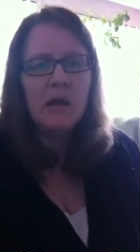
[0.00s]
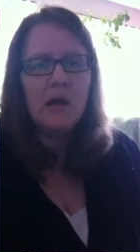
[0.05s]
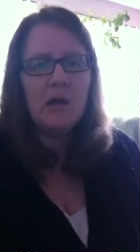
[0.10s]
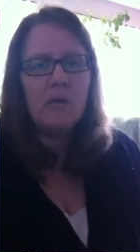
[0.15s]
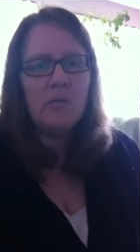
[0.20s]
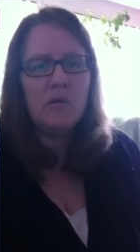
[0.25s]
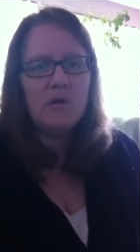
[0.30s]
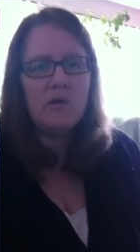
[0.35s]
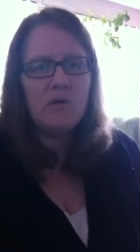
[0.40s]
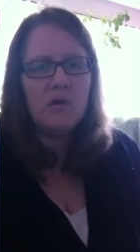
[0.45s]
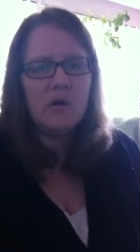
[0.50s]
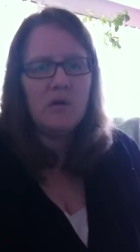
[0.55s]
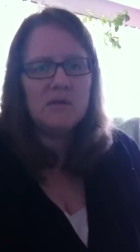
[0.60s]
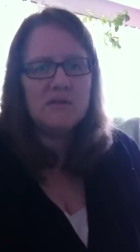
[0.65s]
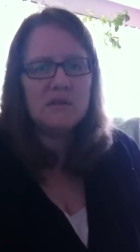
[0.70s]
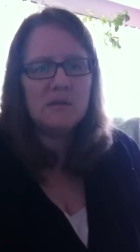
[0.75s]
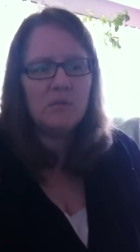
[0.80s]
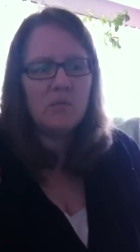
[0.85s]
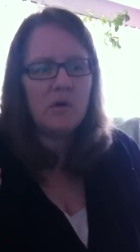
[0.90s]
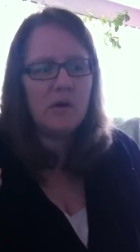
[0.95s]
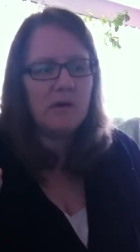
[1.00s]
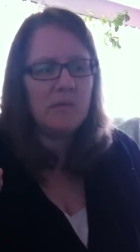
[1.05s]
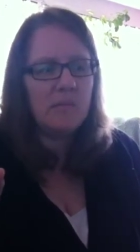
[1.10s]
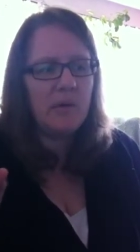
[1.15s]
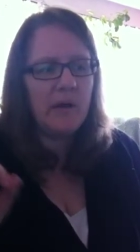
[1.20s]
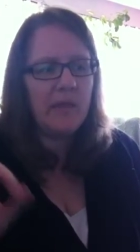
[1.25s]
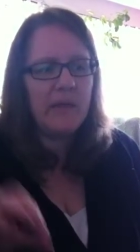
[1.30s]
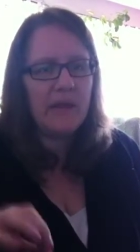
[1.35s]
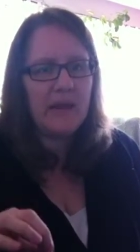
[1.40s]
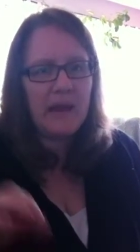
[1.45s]
and when you call someone
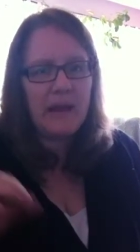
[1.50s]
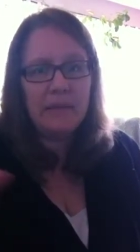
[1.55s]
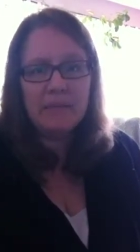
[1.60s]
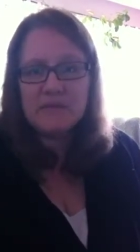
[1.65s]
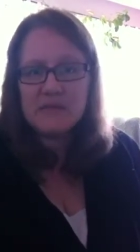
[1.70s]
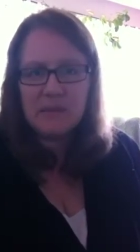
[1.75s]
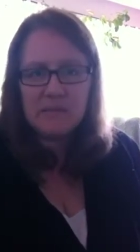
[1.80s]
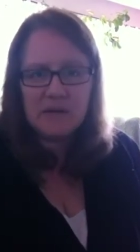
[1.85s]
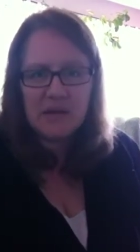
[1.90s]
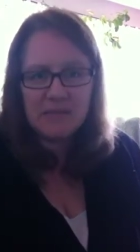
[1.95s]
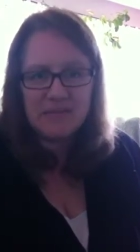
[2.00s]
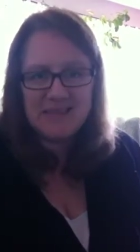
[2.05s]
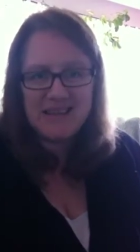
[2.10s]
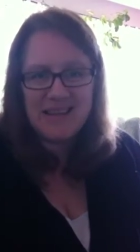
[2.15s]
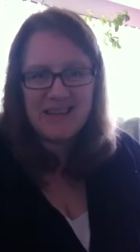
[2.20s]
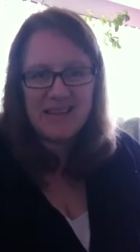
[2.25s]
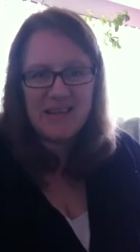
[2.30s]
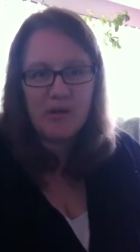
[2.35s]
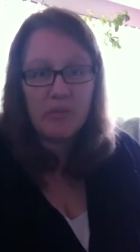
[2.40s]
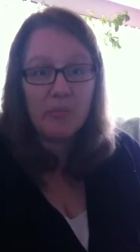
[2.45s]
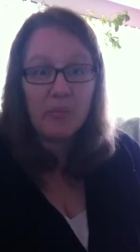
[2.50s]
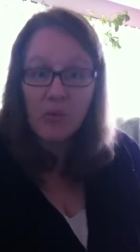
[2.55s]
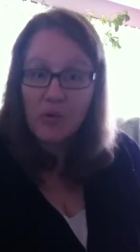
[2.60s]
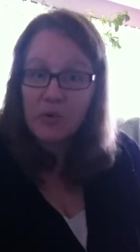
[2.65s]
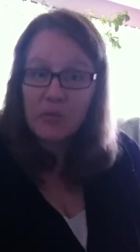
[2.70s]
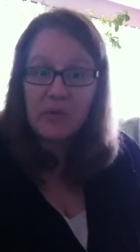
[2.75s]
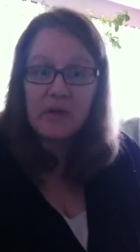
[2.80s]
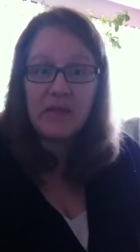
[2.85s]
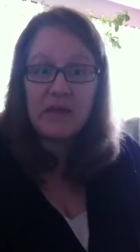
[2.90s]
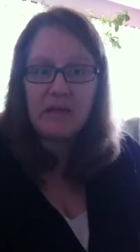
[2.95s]
by the name sometimes that they're
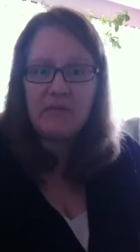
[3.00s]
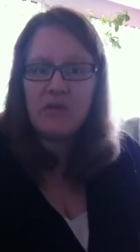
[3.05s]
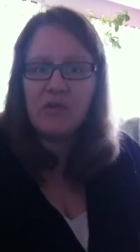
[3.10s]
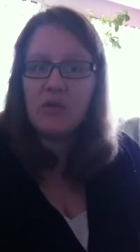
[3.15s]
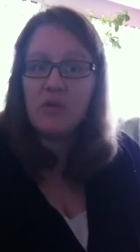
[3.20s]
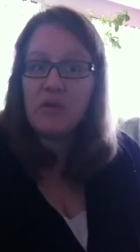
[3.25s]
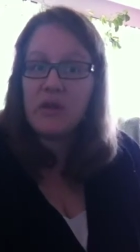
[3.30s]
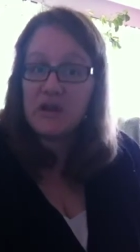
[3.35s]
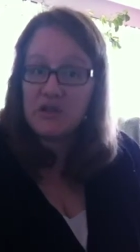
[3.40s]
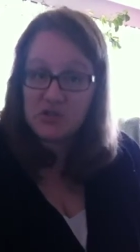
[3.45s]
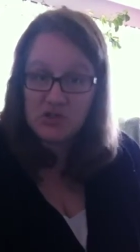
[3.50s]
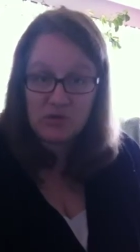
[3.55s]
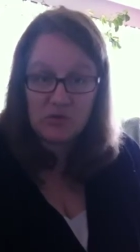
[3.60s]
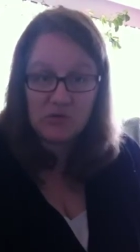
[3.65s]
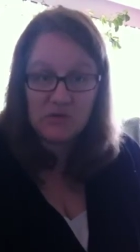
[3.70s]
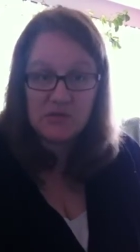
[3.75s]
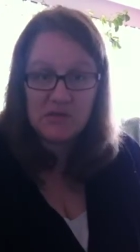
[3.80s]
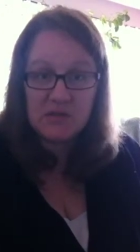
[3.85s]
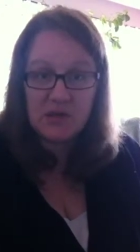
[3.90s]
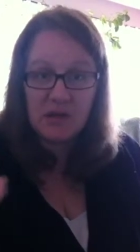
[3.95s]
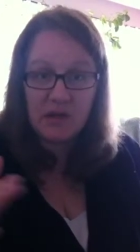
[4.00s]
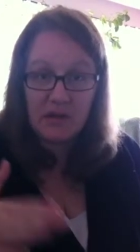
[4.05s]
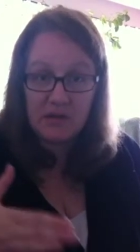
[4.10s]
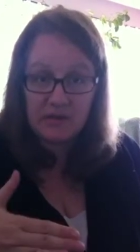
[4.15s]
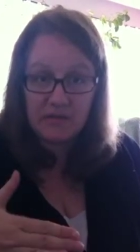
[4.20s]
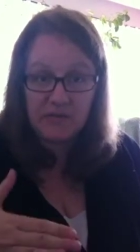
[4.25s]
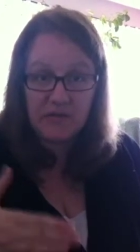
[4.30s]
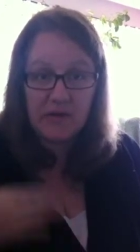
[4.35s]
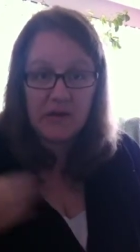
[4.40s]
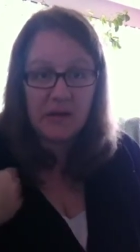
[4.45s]
born with even though they choose a
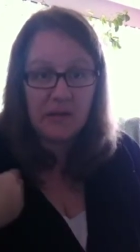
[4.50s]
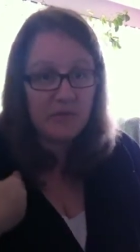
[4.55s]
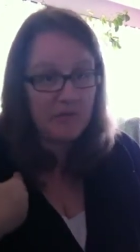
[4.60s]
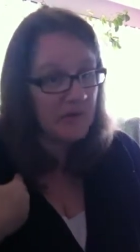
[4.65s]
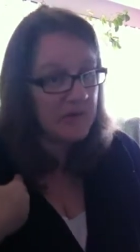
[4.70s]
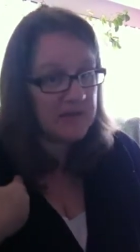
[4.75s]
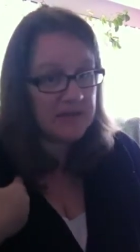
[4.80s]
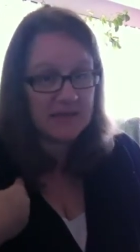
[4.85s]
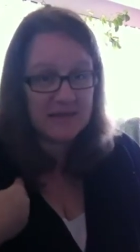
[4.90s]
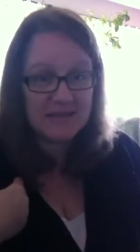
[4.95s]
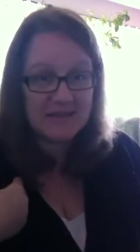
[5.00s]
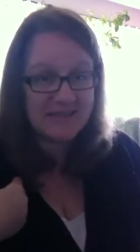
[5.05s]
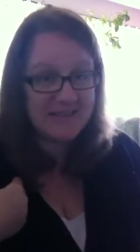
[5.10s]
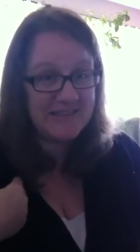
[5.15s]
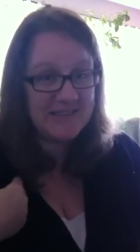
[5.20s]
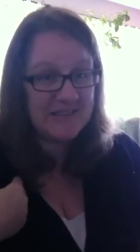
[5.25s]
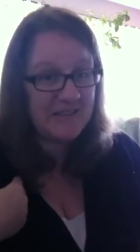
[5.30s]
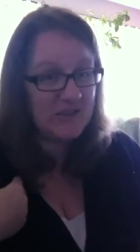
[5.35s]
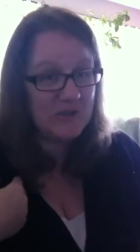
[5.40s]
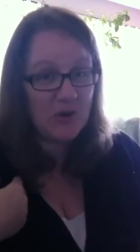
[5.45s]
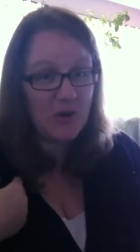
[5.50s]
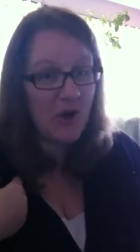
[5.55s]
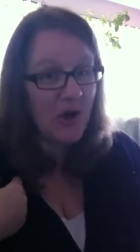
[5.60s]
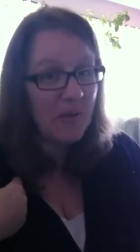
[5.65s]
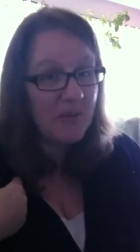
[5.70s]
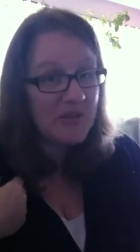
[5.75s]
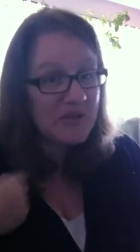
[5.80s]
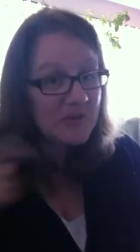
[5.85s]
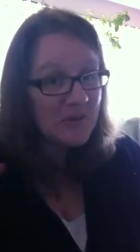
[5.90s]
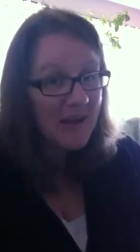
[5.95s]
different name for instance don't
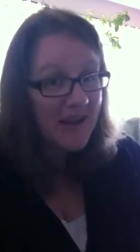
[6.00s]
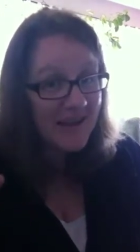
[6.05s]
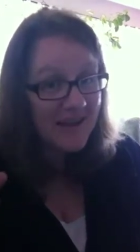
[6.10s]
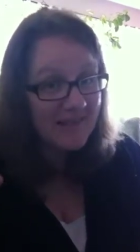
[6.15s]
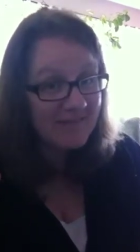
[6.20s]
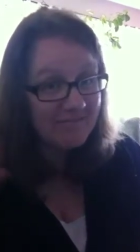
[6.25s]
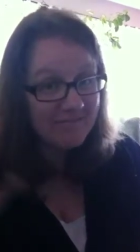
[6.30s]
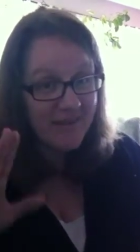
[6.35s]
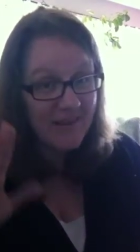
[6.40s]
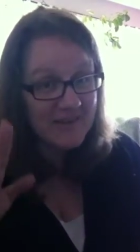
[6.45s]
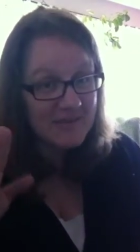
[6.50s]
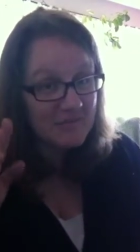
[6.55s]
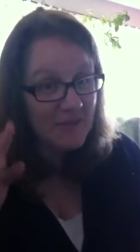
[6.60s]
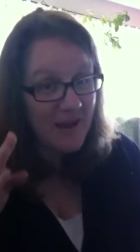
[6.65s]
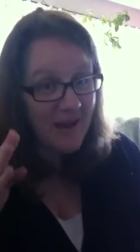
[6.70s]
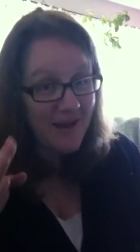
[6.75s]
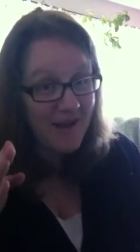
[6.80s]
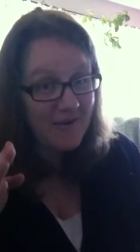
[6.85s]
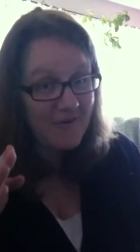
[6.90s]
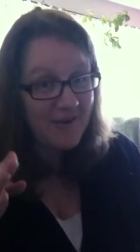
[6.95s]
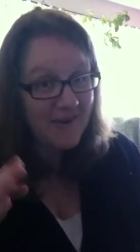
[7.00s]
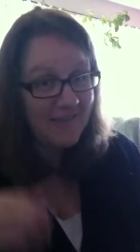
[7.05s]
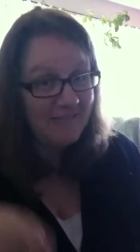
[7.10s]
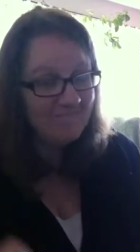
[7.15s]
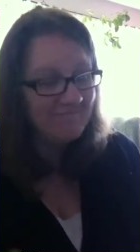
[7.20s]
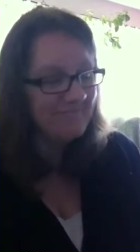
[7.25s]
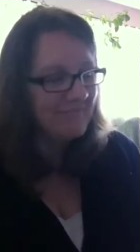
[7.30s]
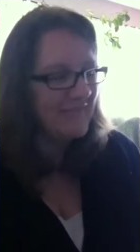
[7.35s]
call me joanne gets me angry